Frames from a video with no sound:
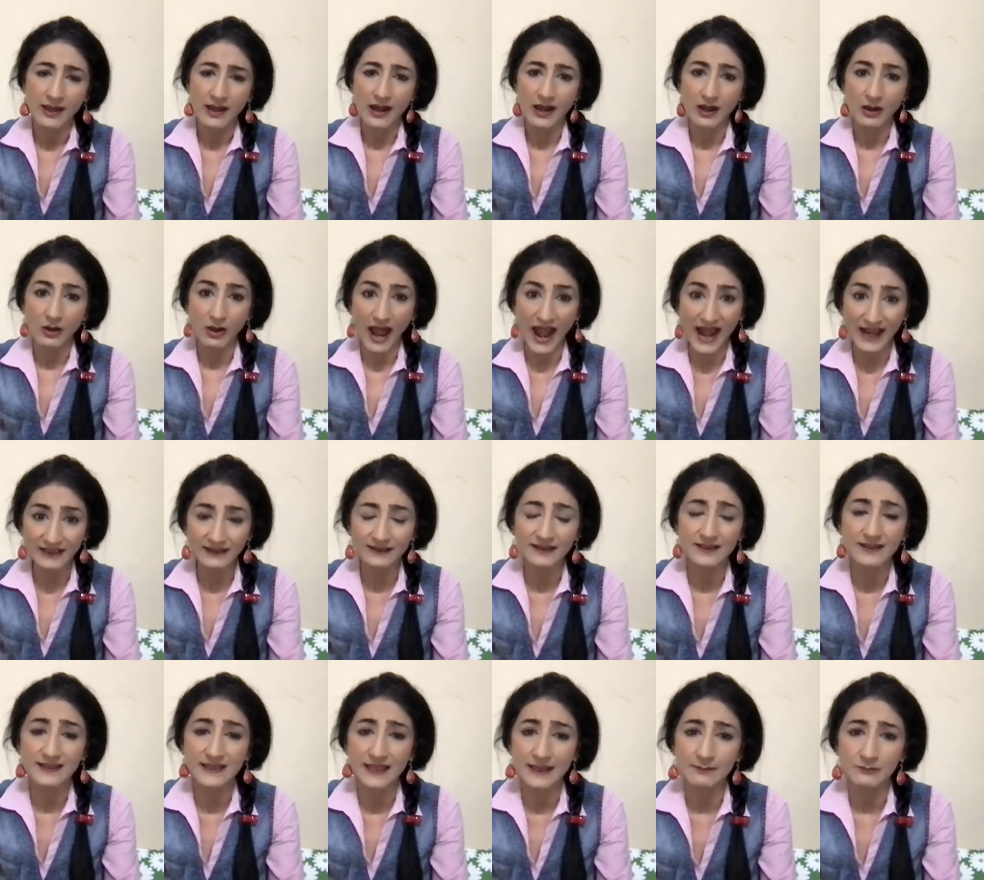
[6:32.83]
At
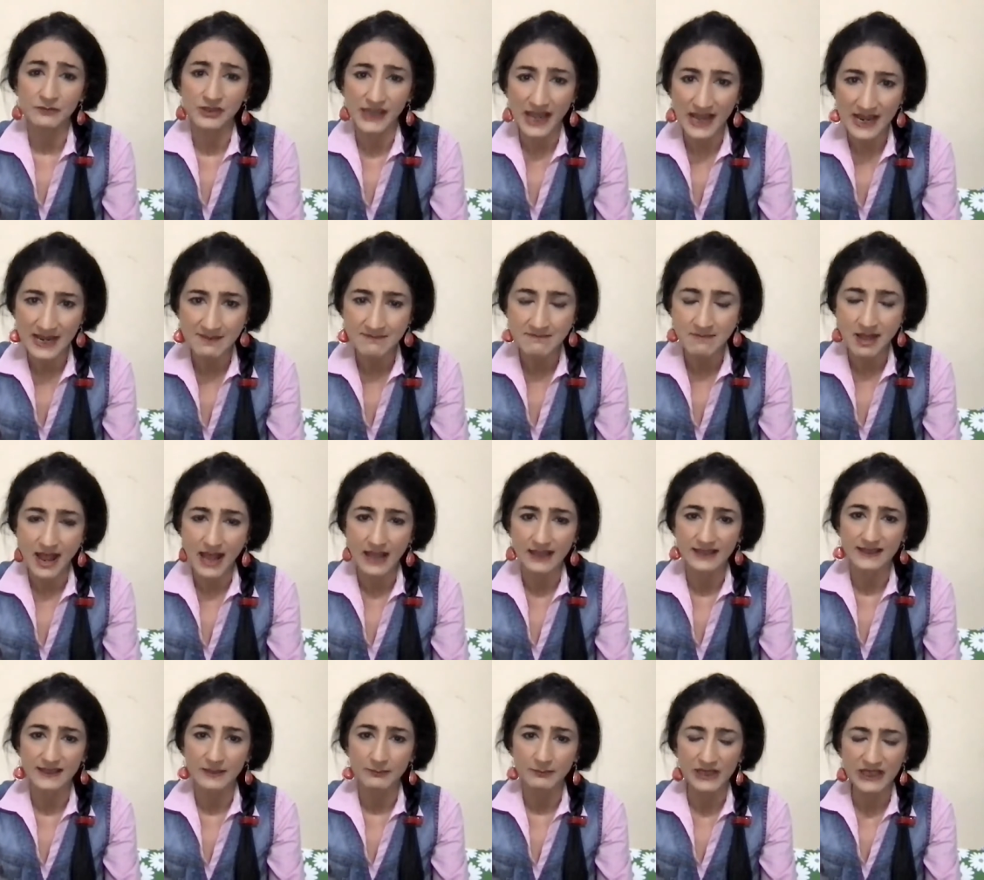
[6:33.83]
the same time
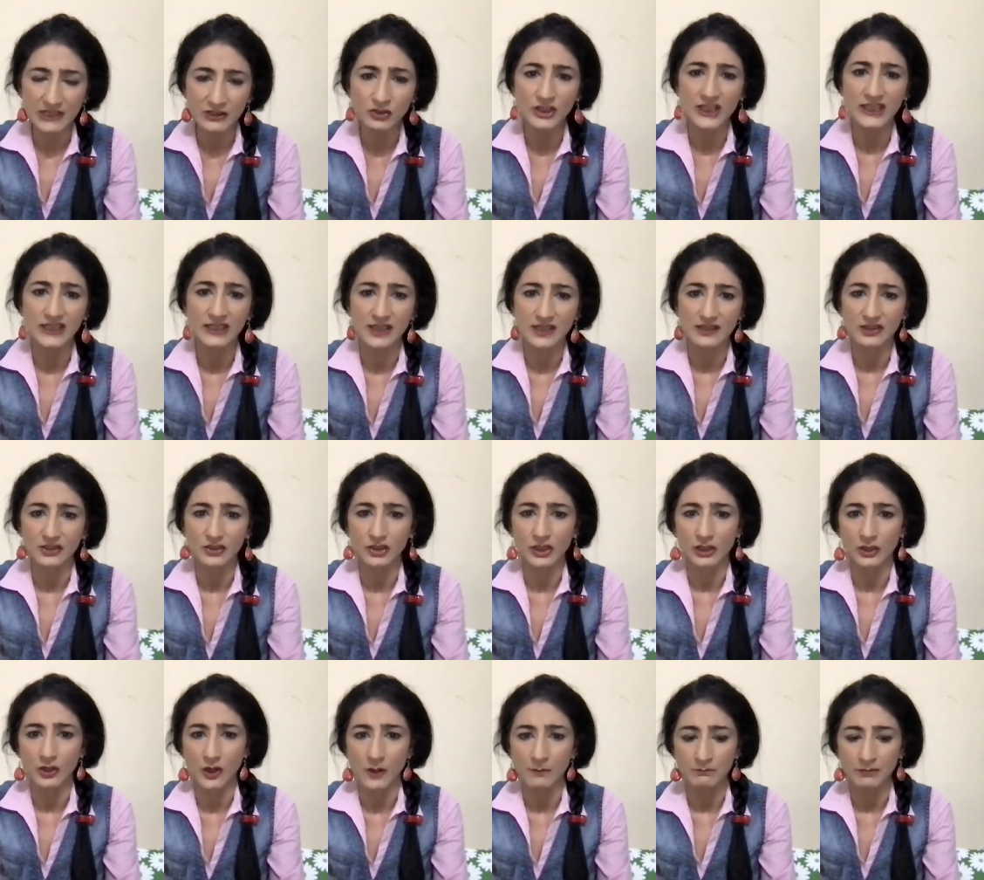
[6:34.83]
as the
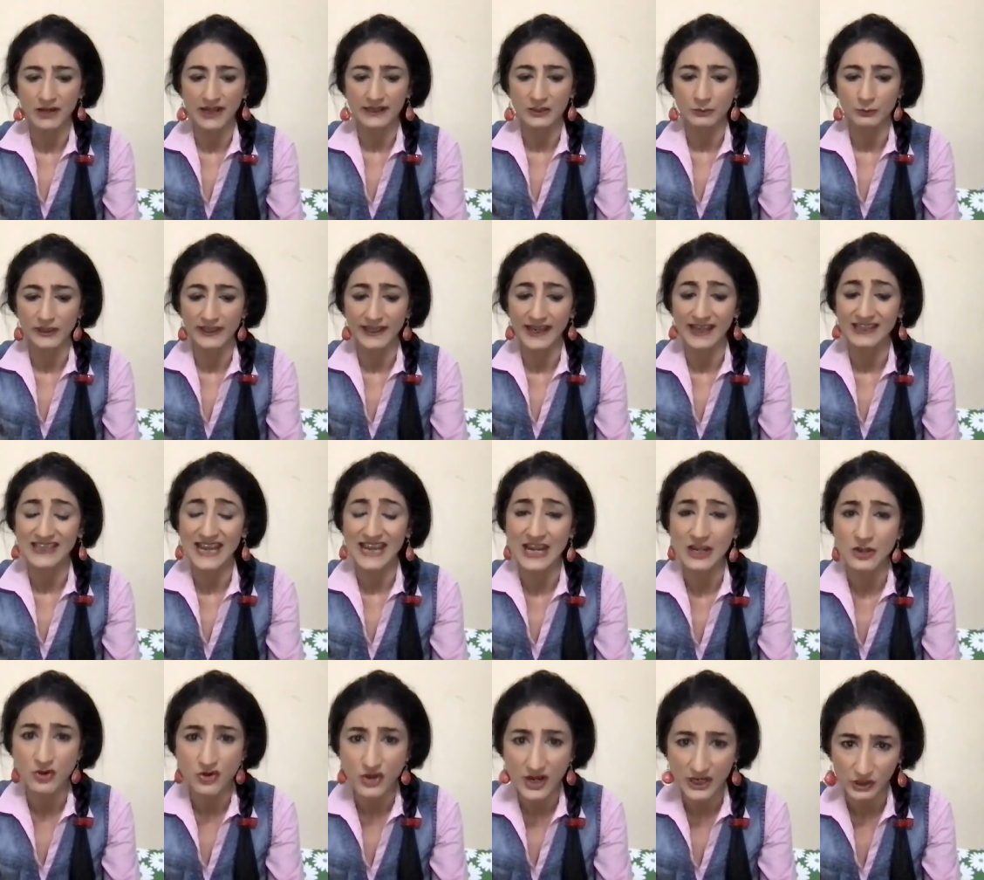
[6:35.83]
military-industrial complex will get
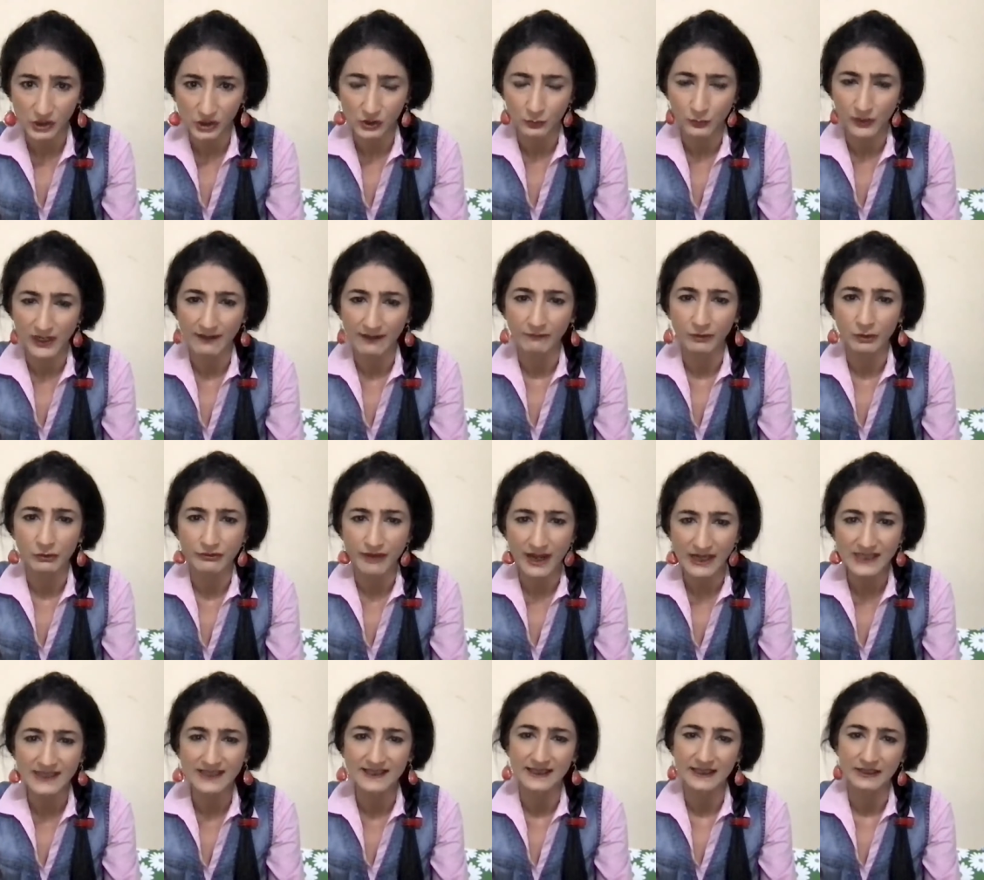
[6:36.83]
enriched, we have
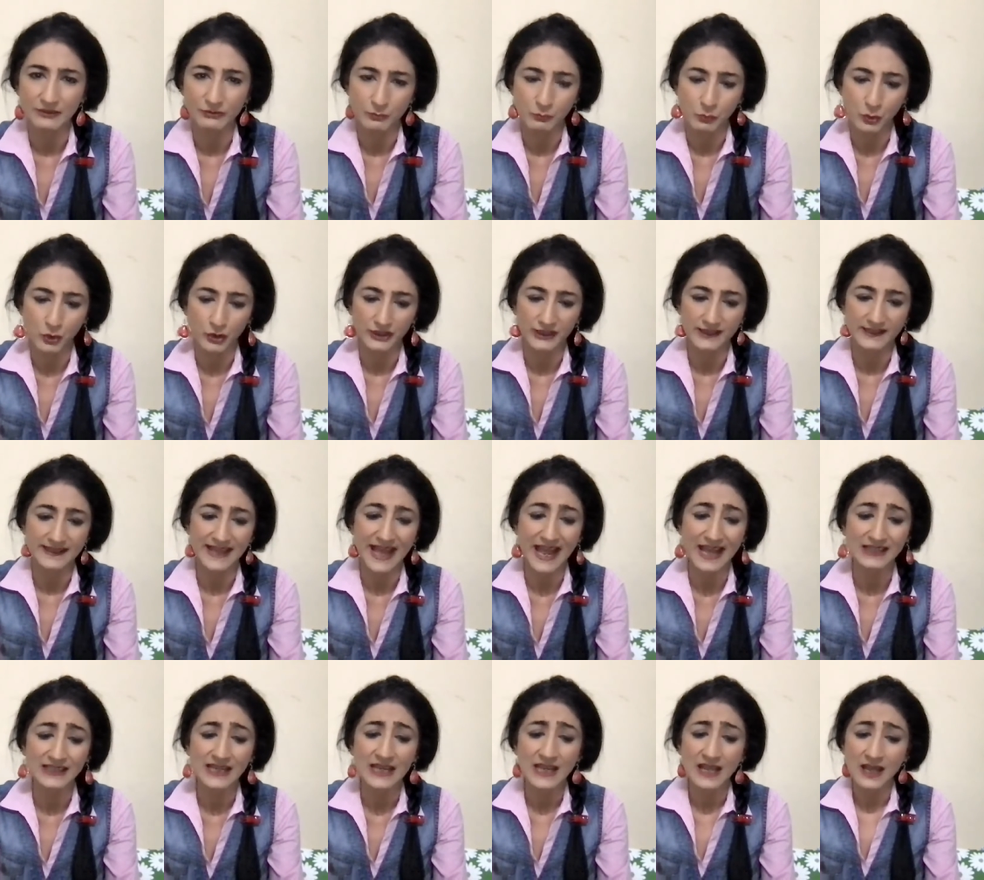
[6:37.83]
already seen reports
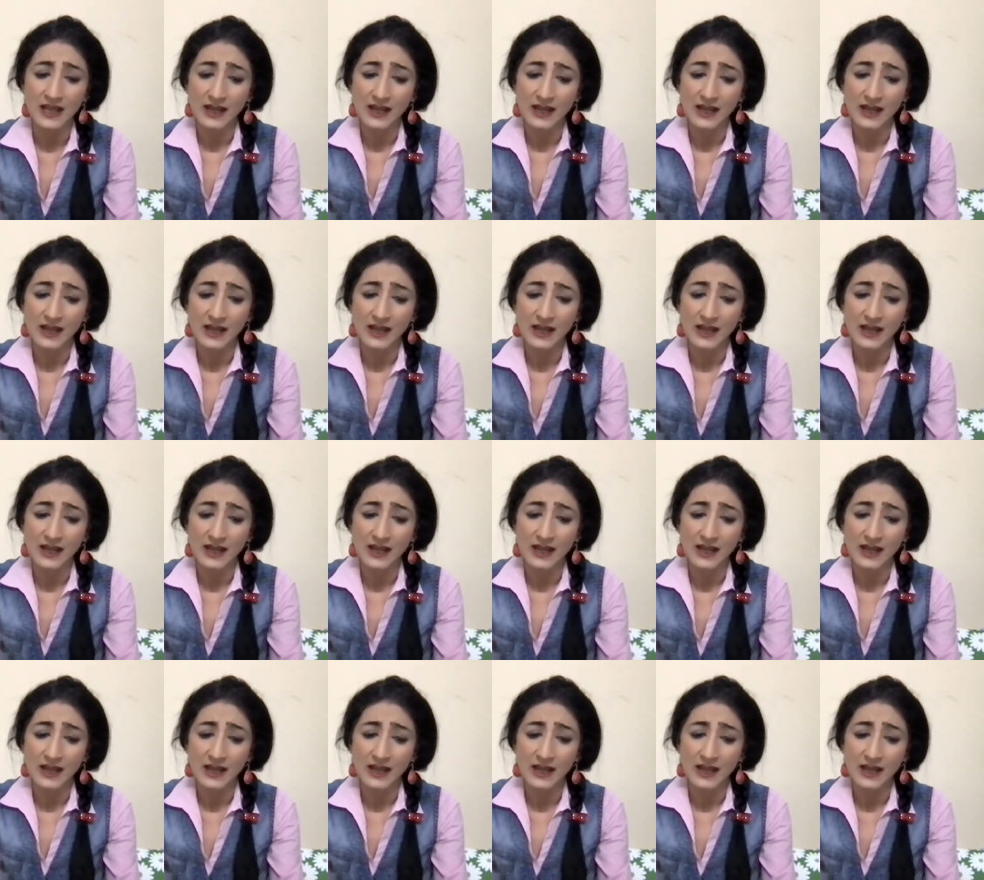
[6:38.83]
that